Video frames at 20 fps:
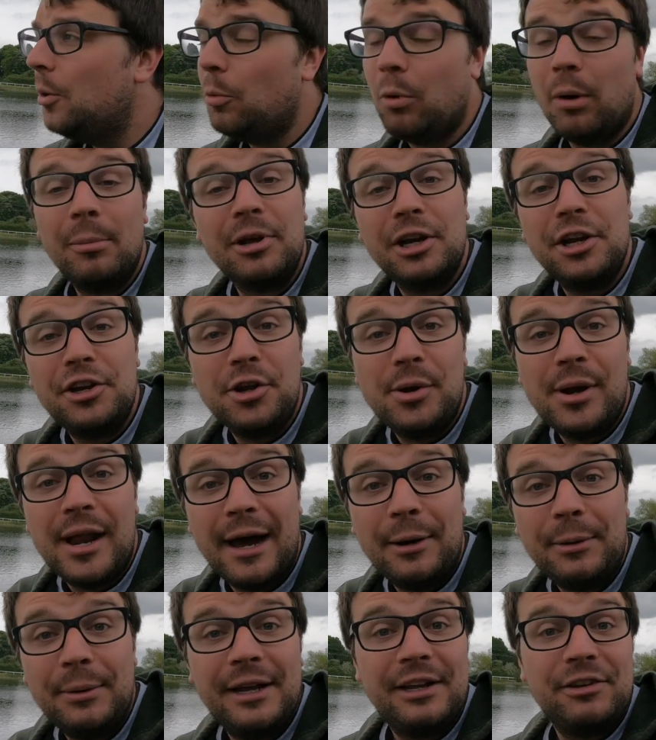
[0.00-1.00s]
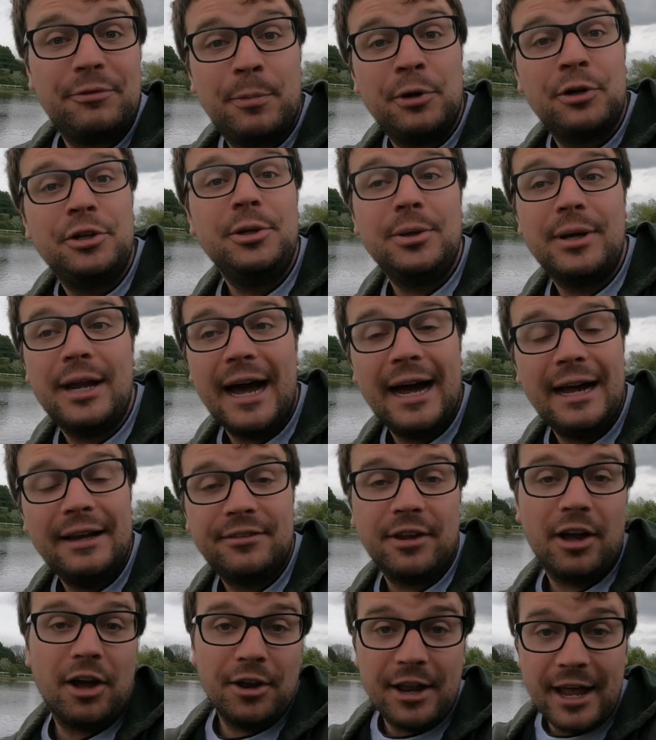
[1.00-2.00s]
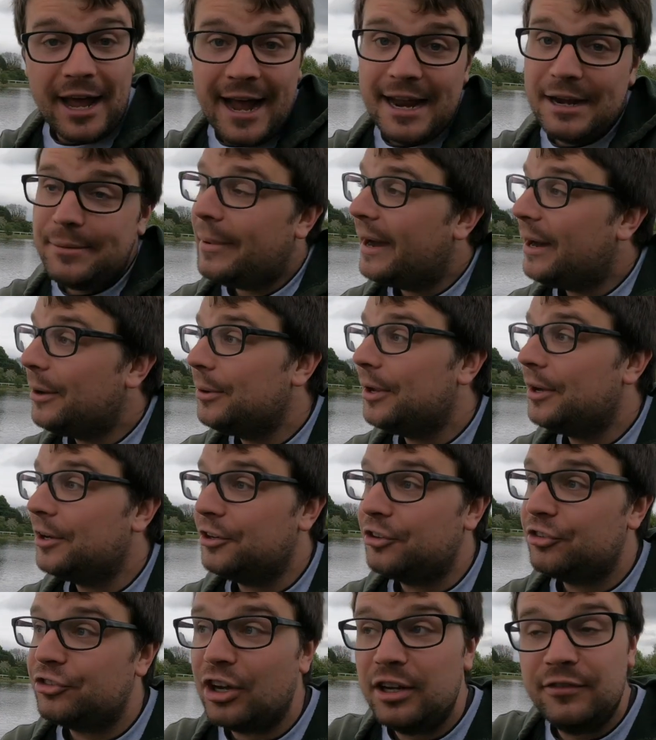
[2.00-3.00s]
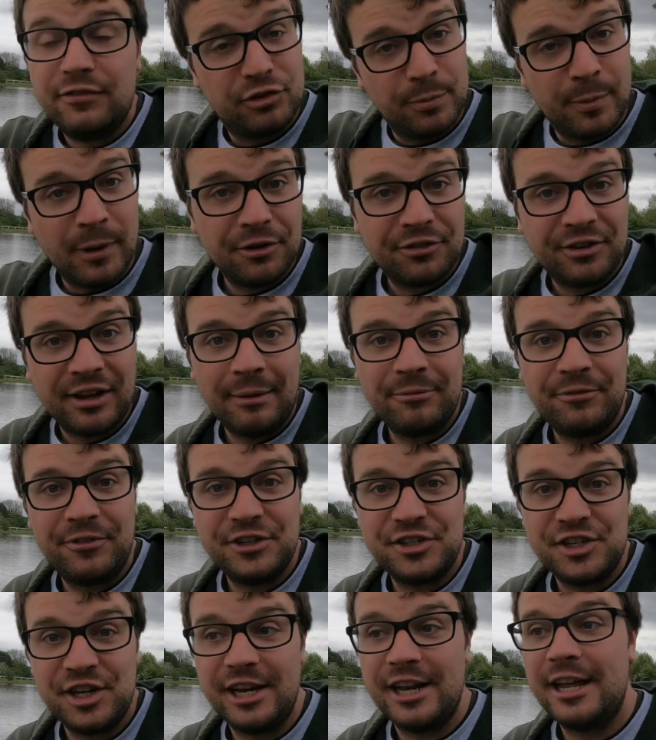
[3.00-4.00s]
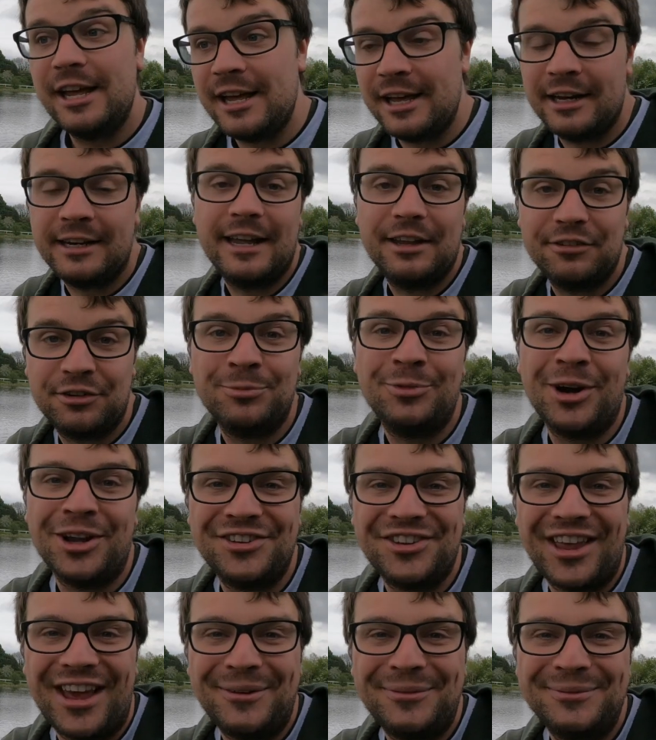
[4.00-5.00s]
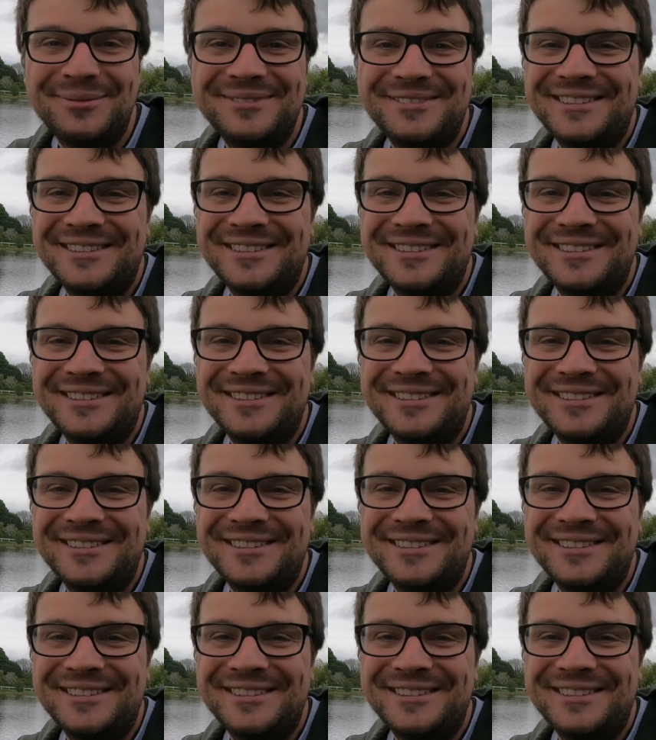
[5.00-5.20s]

What I'm going to do now is put you guys on a head mount. I'm going to show you the spots that I'm fishing and get some rods out.